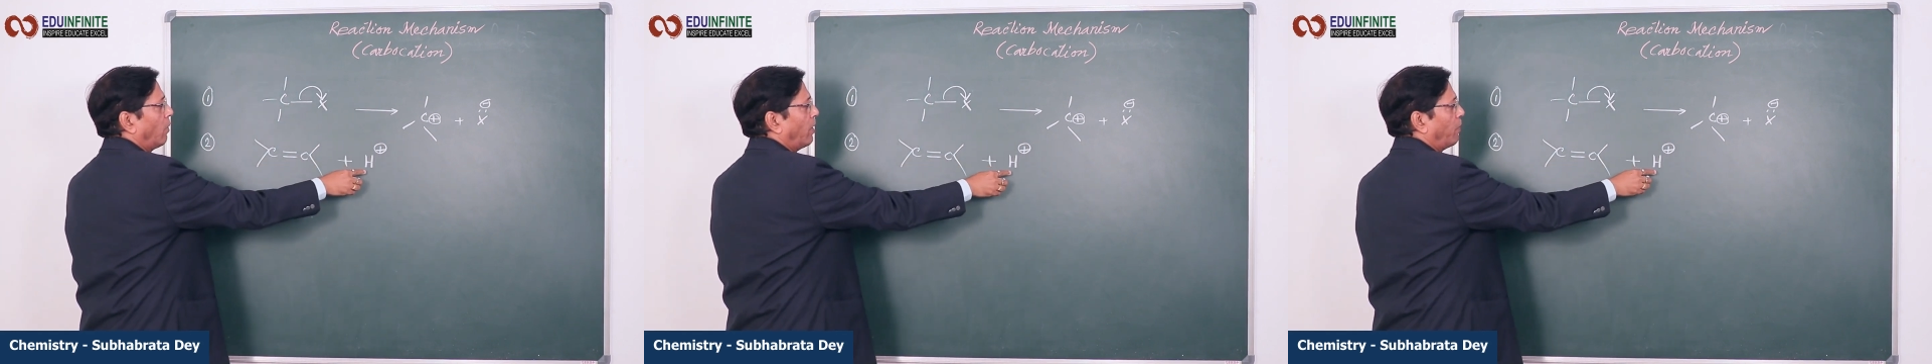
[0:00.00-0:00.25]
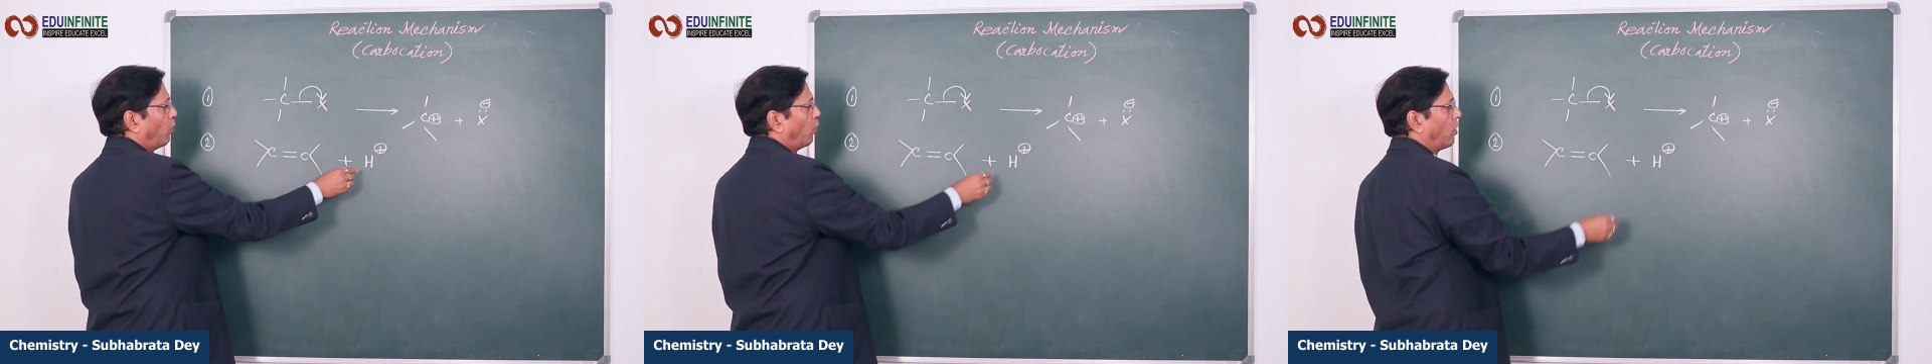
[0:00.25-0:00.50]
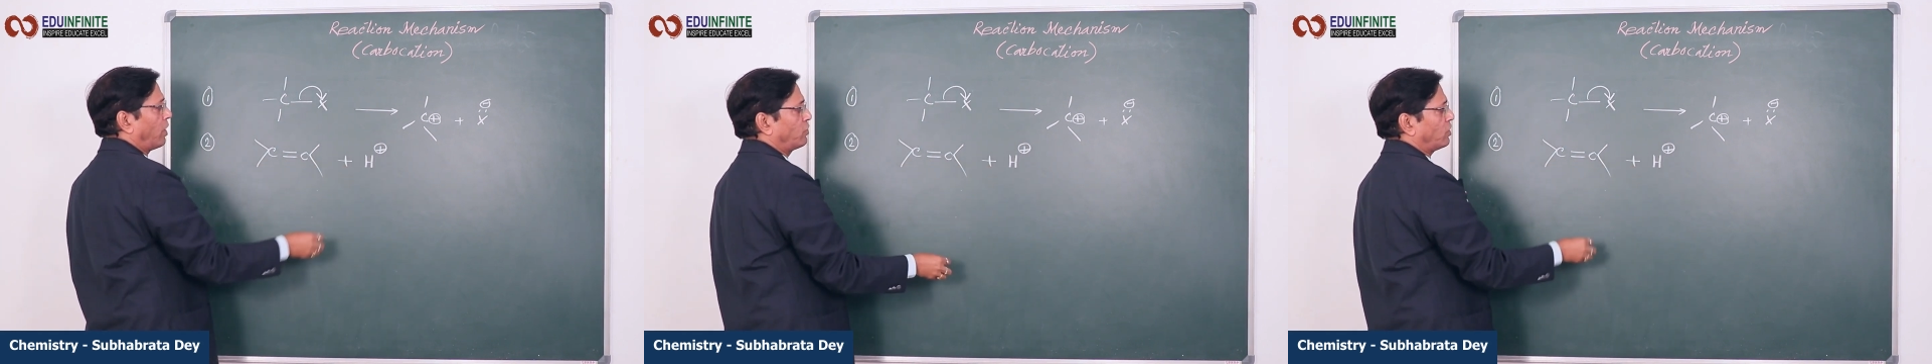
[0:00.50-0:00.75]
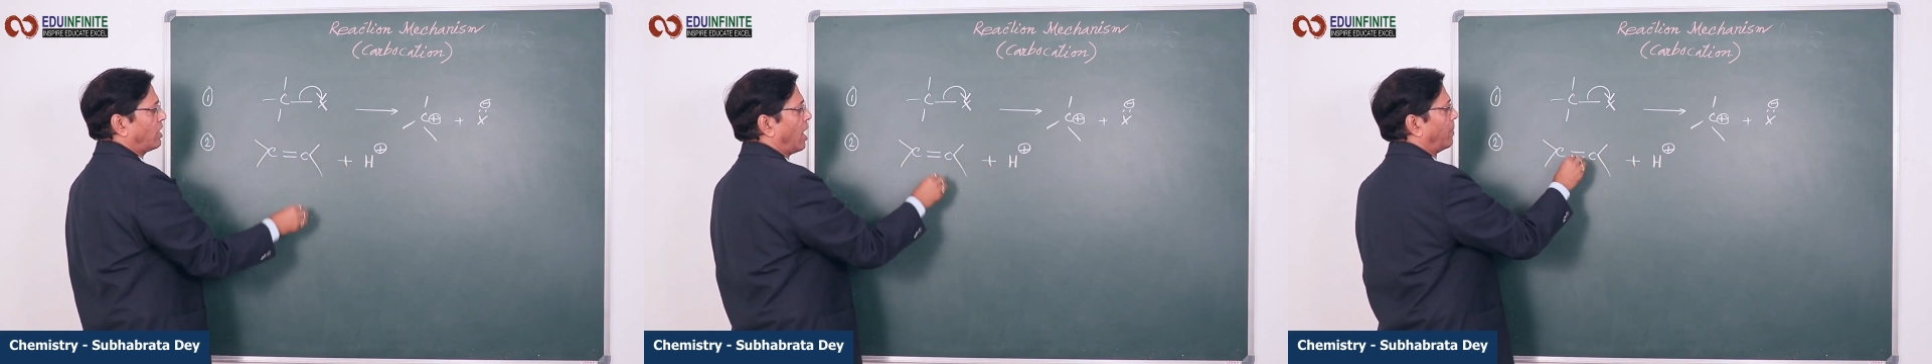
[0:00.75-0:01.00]
When proton
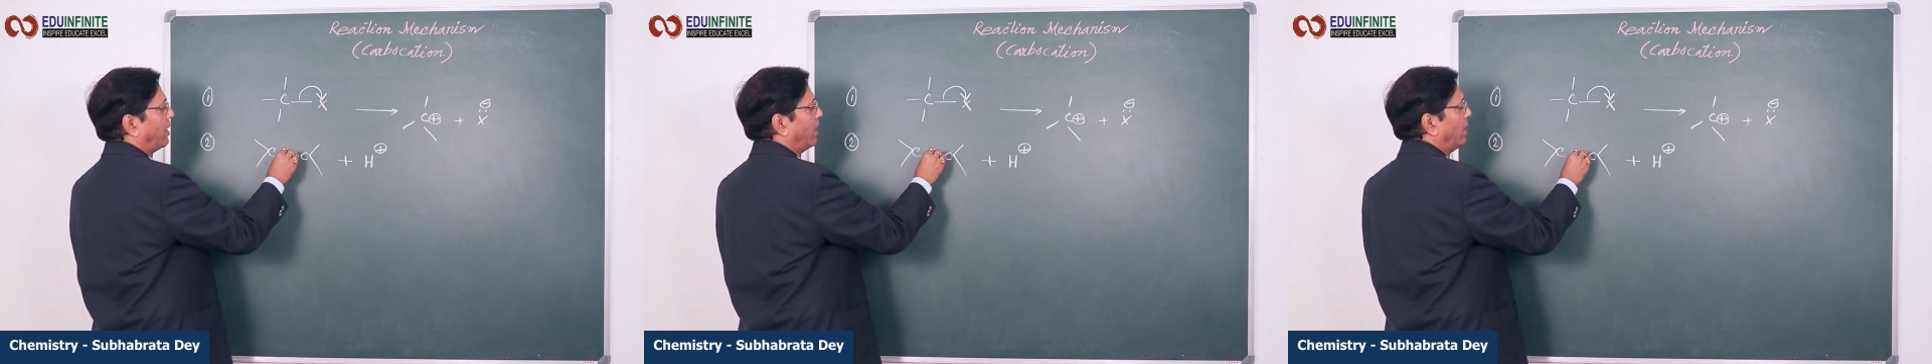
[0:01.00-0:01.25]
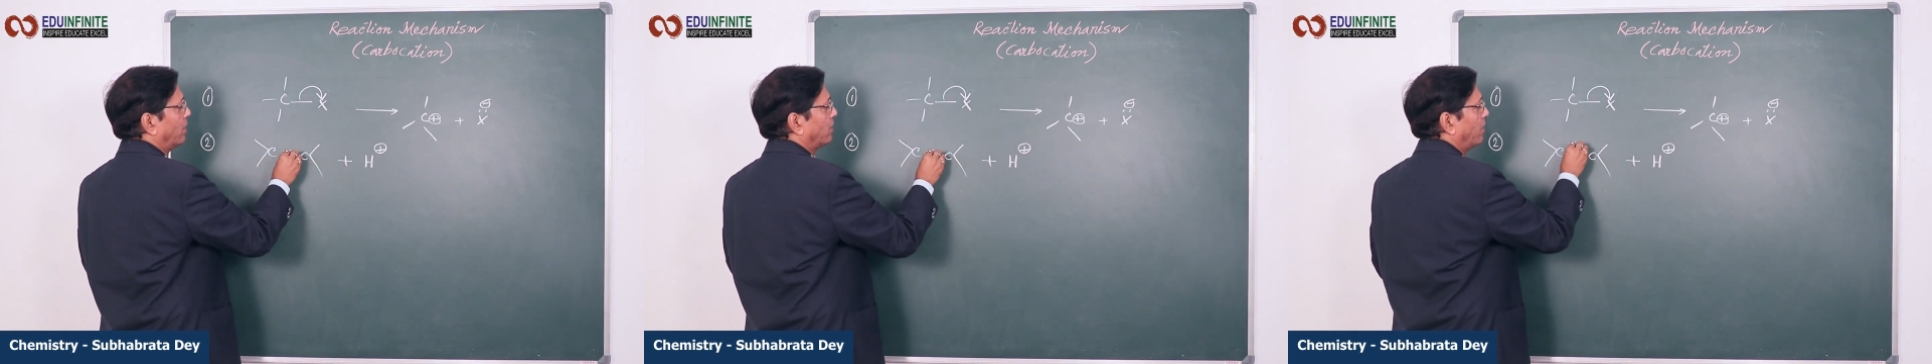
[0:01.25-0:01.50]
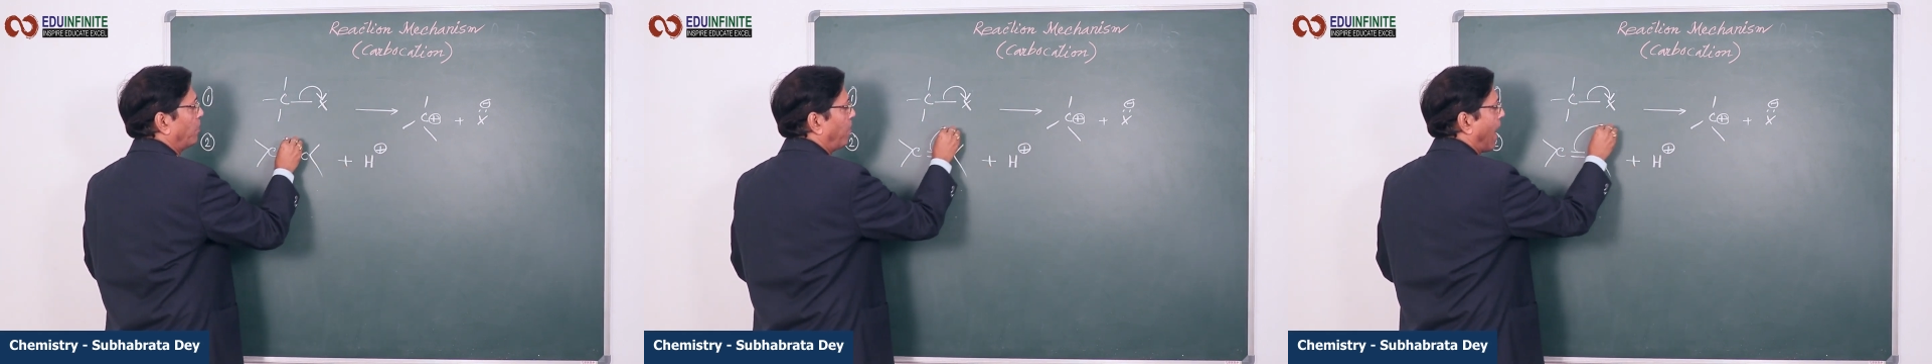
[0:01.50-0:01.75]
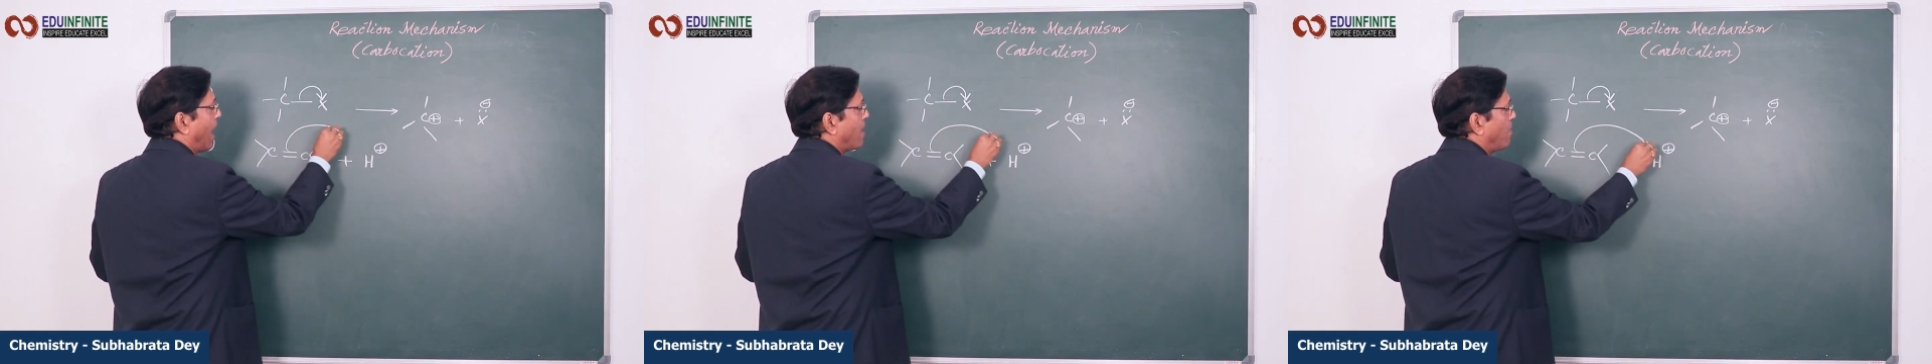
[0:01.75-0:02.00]
is coming, then
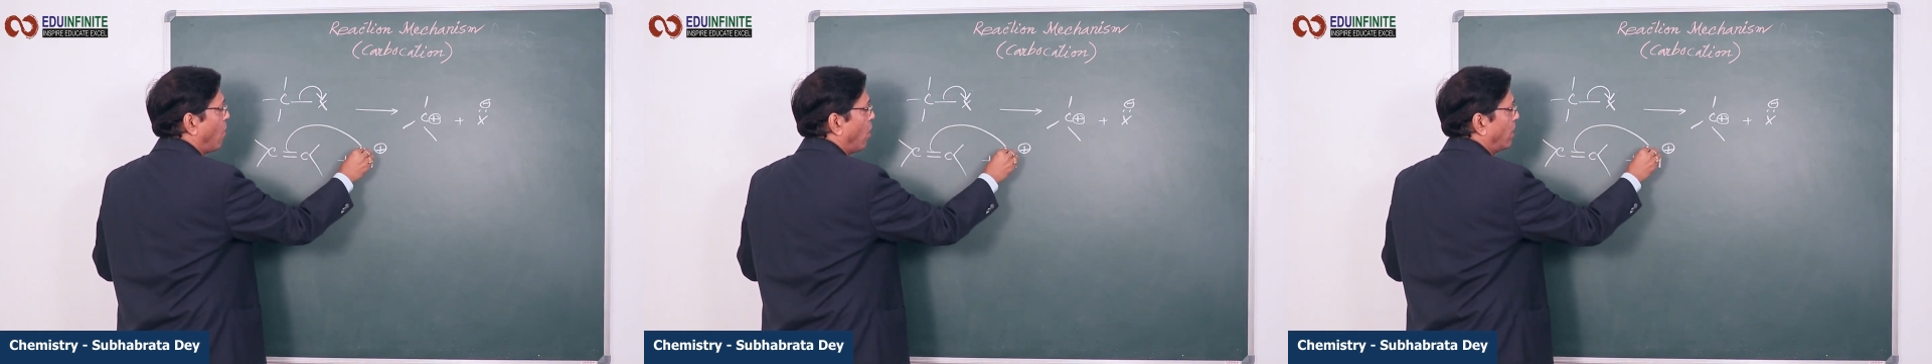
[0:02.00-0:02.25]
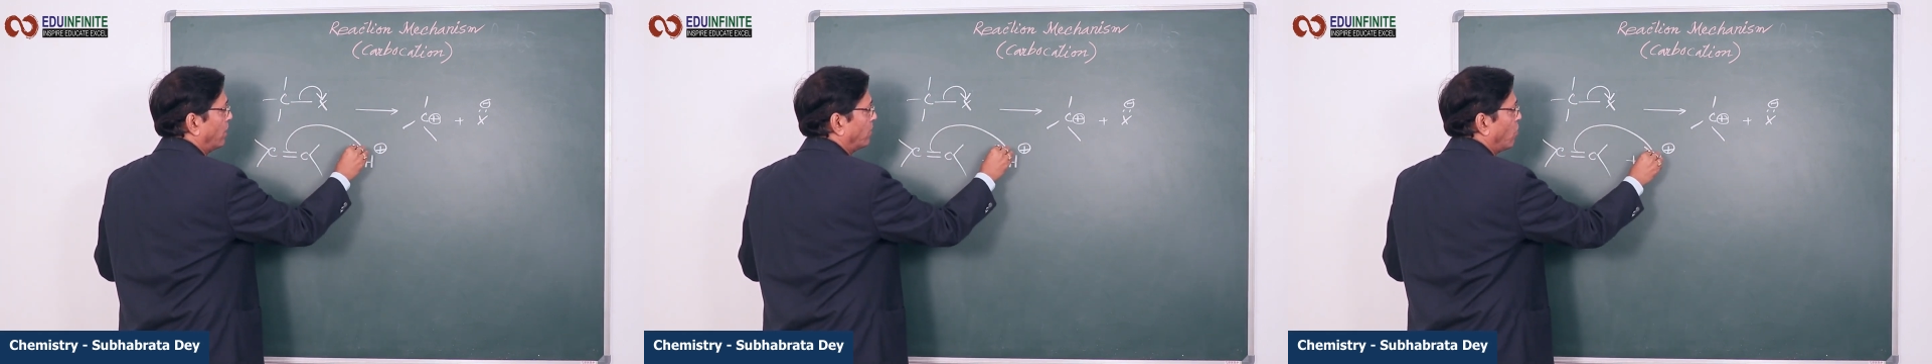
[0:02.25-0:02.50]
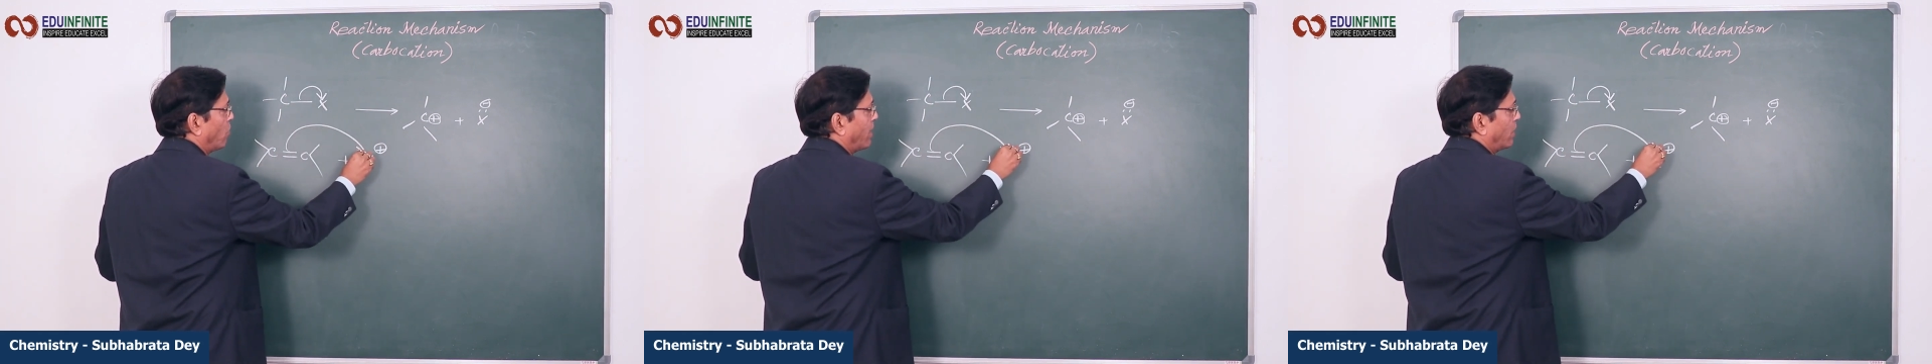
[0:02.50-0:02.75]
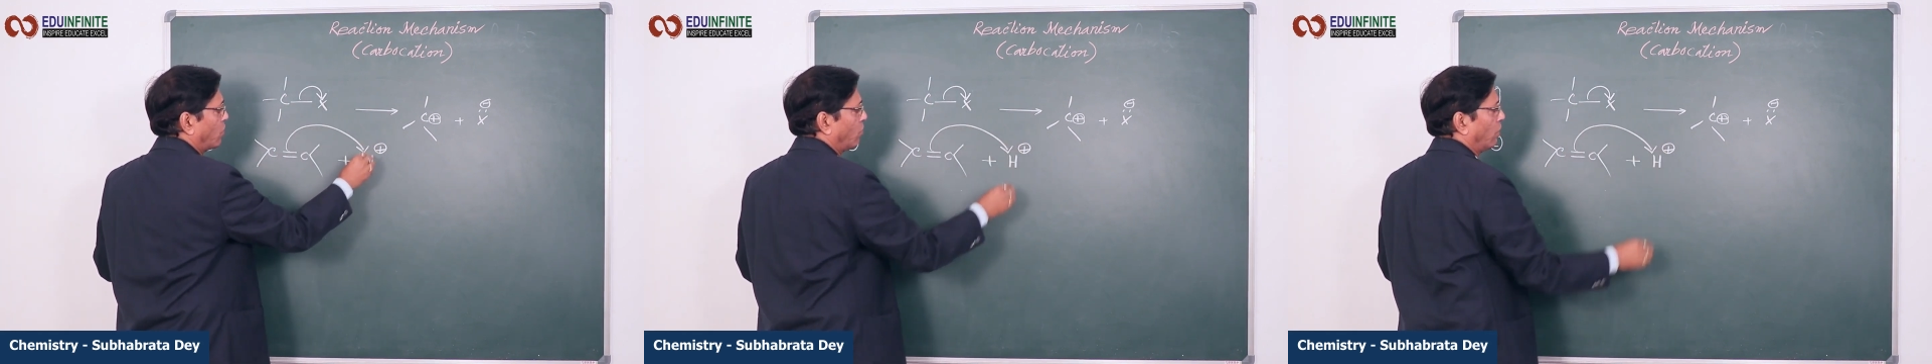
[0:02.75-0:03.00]
pi bond is
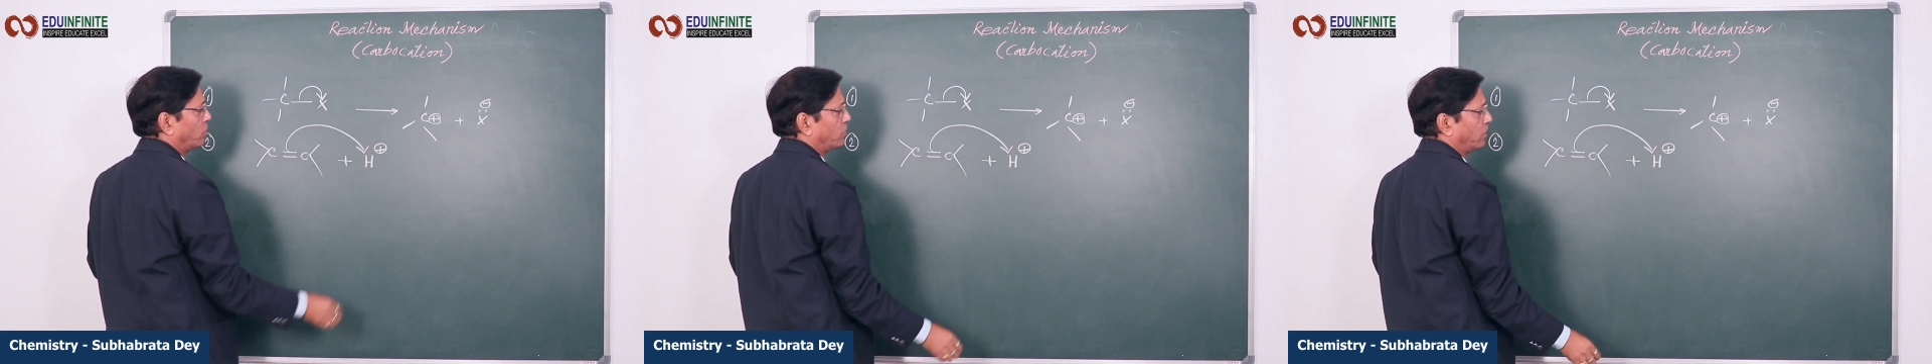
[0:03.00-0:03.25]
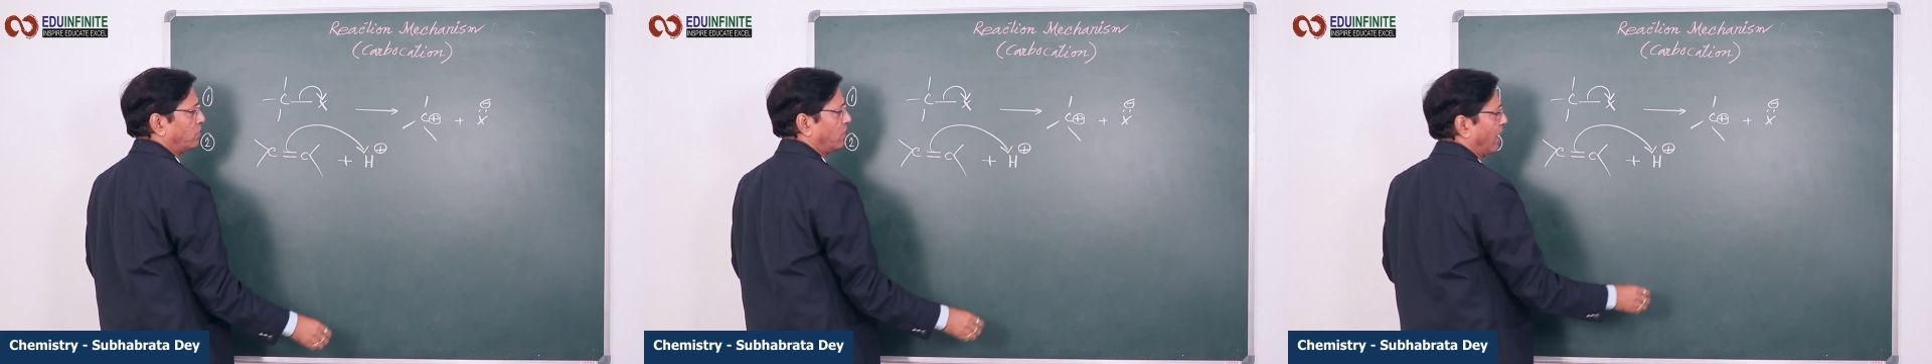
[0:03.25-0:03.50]
moving towards this